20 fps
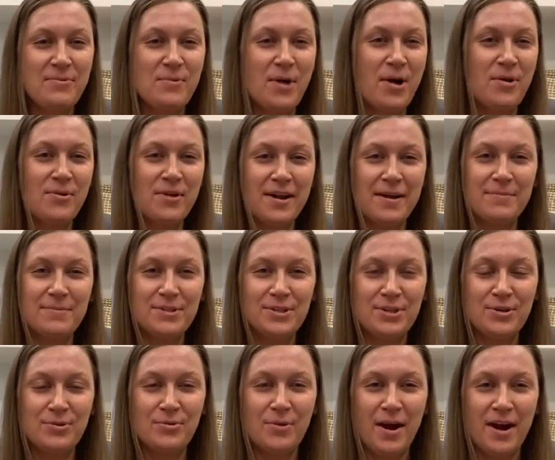Welcome
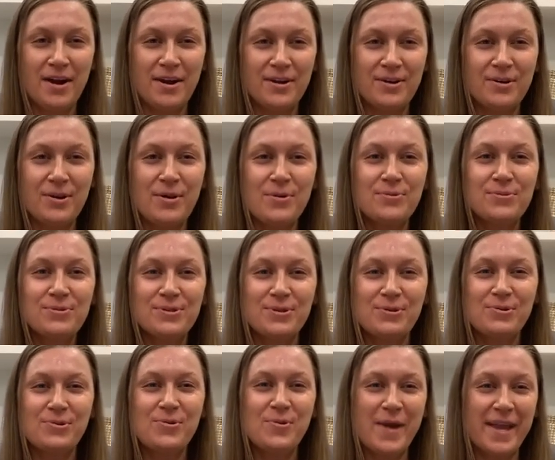to our
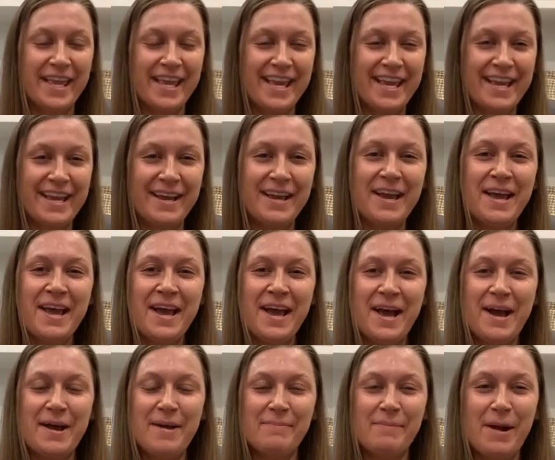Coastal Quickie.
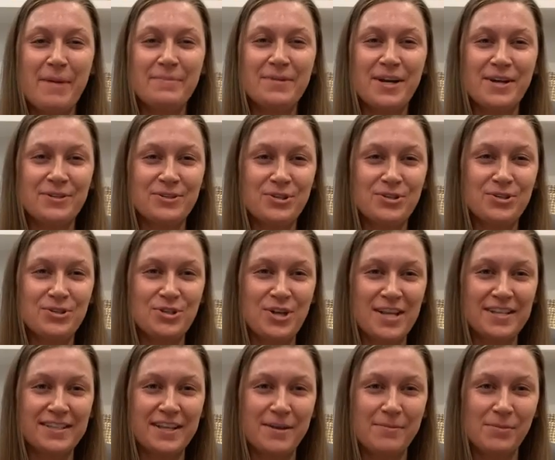I'm Dr.
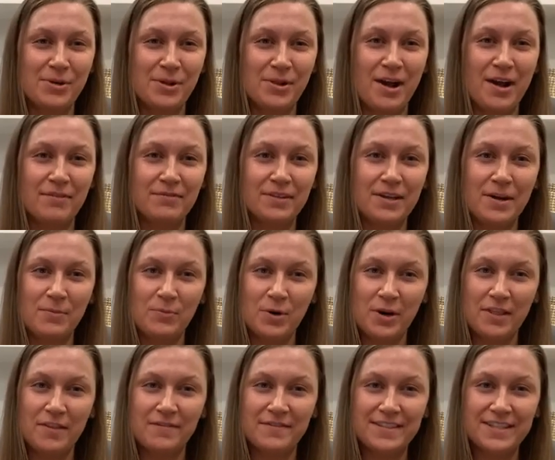Jessica McLaughlin. I'm one
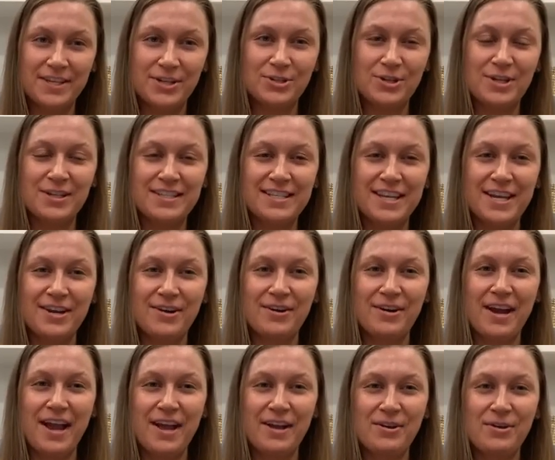of the physicians here
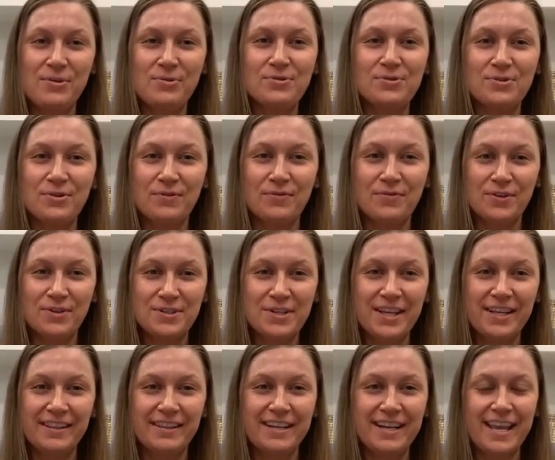at Coastal
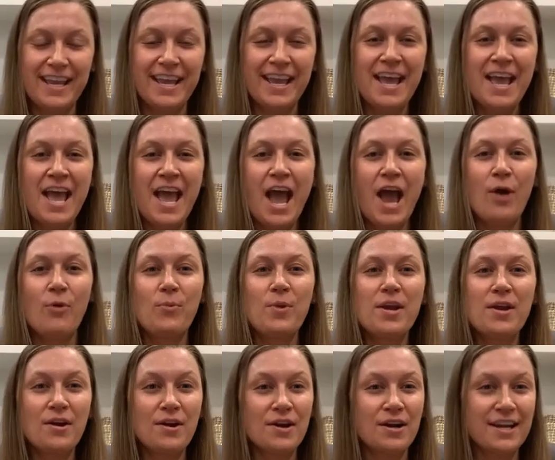Fertility, and
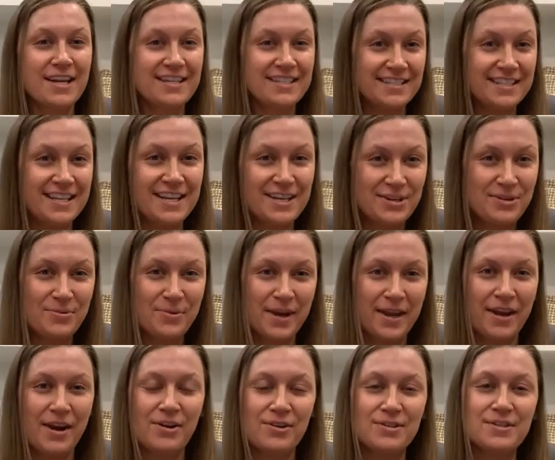we are
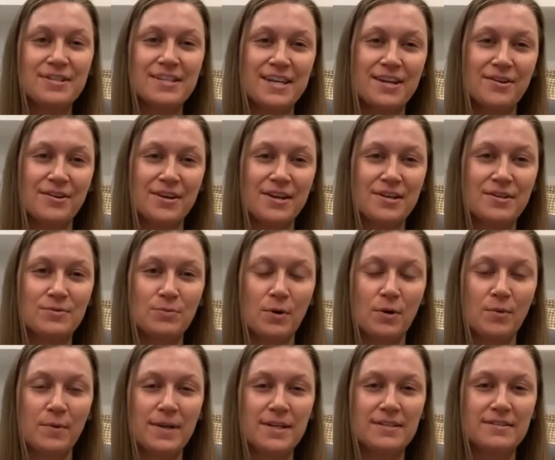continuing our series
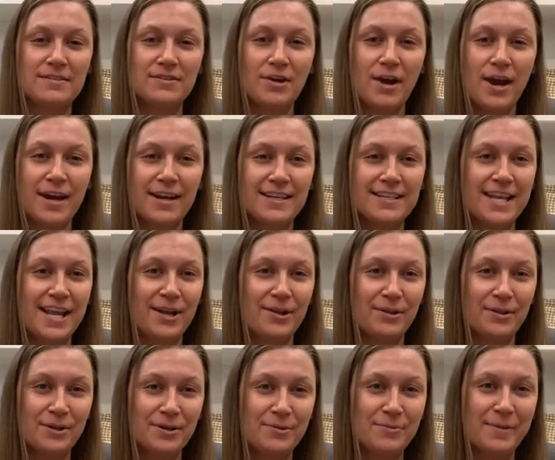where we try to take a
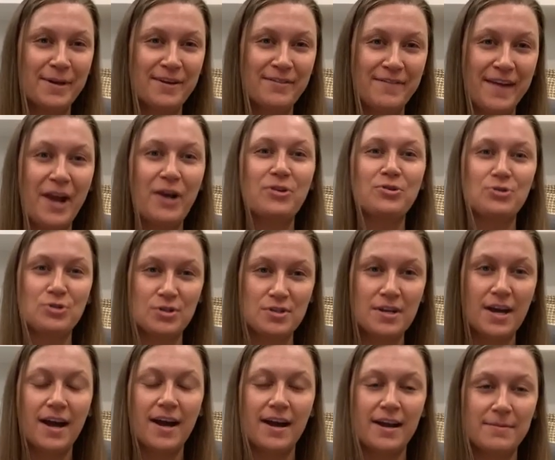little bit of extra
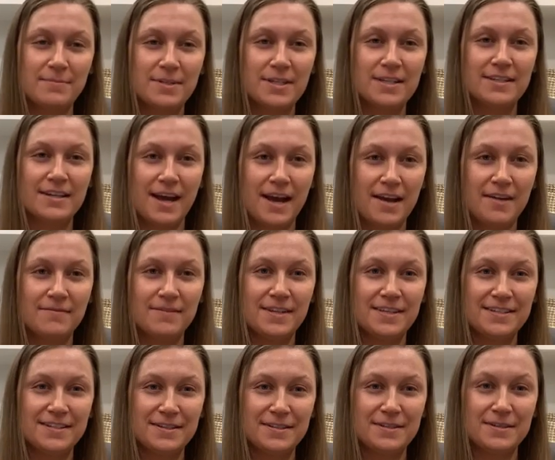time to dive
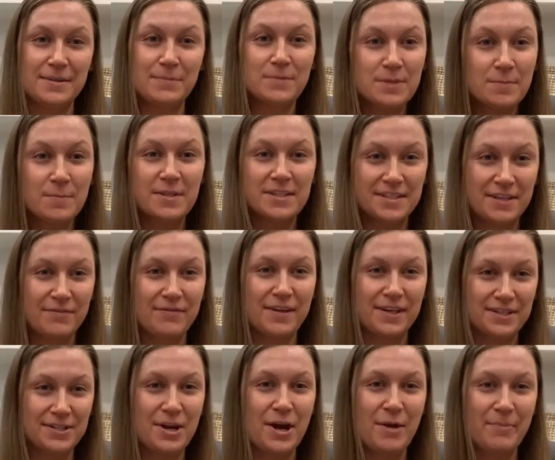into some
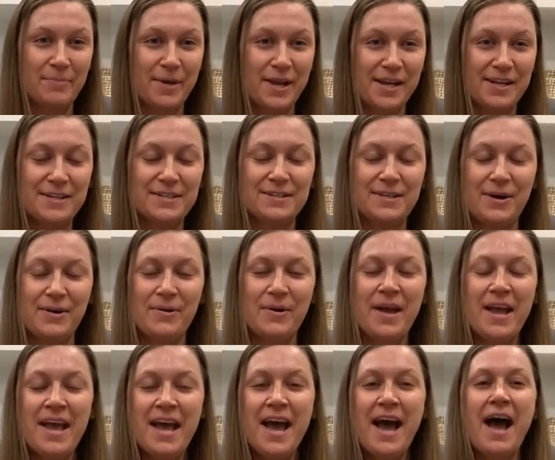specific topics. So
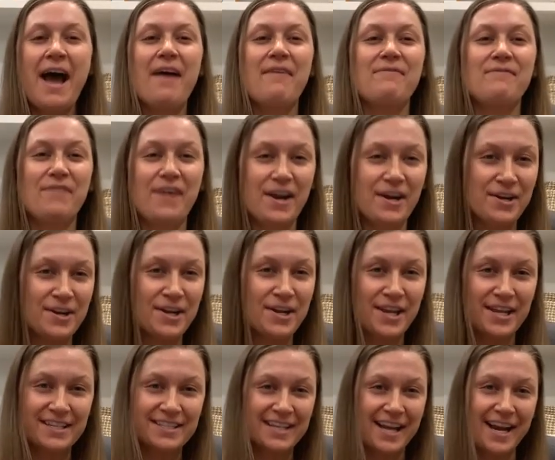I'm very
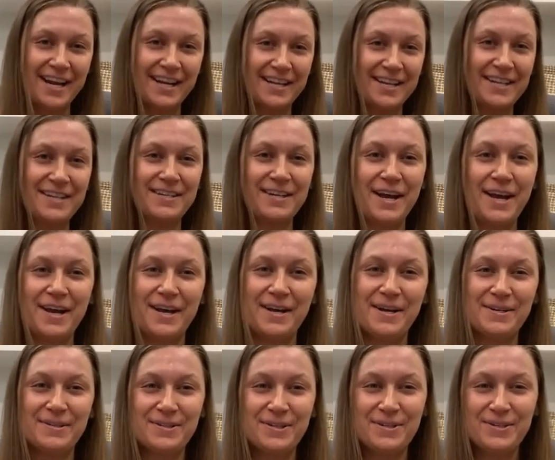excited
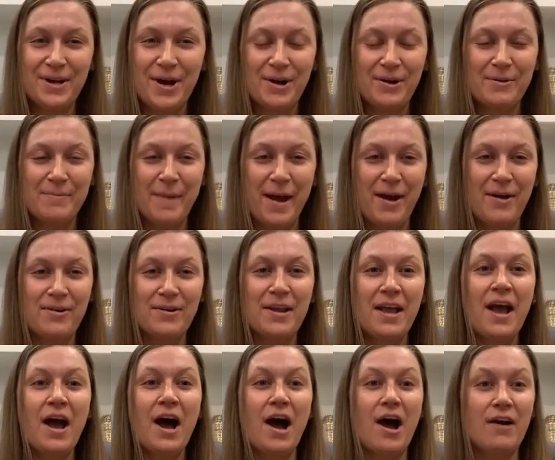to talk about
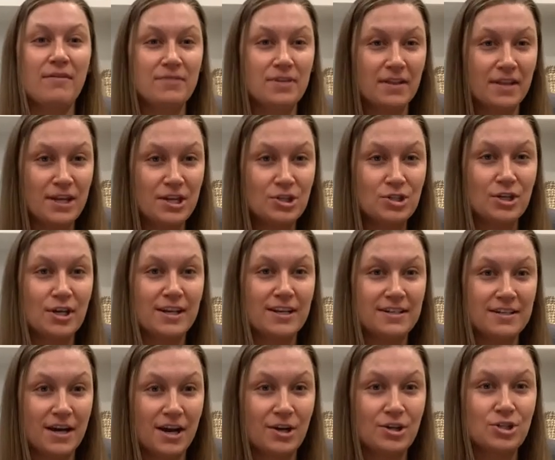ovulation,
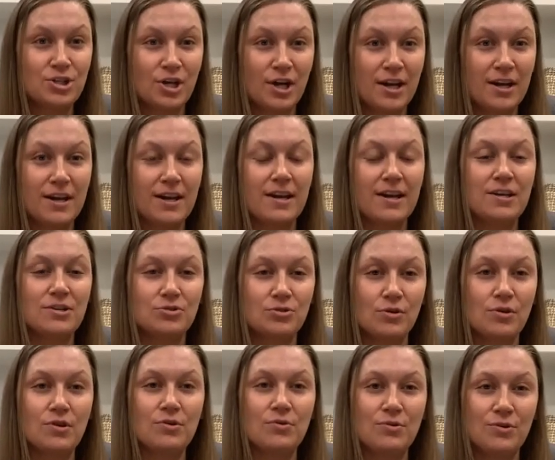induction, and
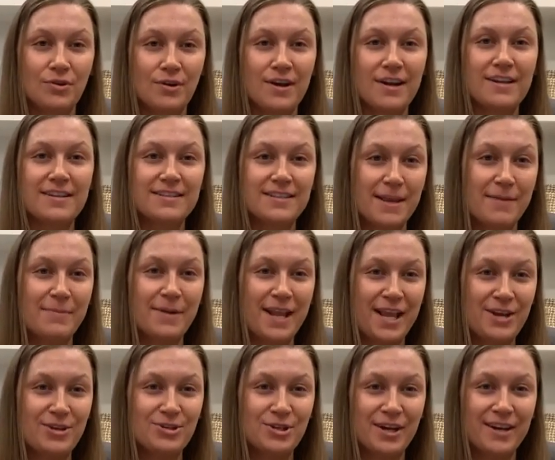intrauterine
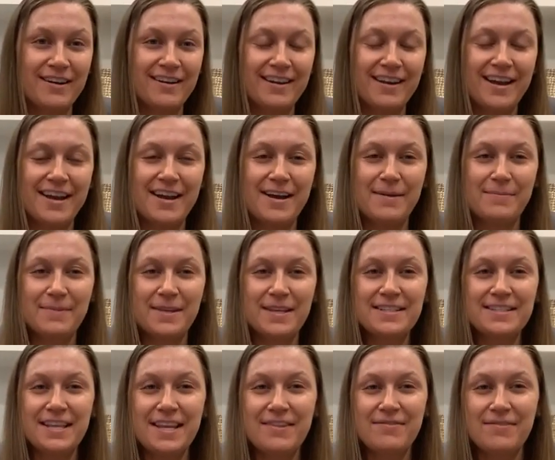insemination
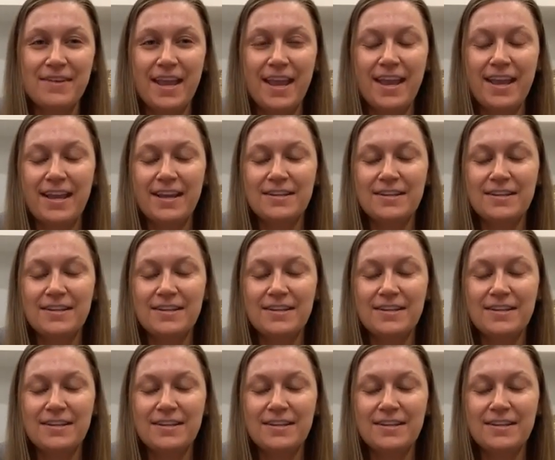this evening.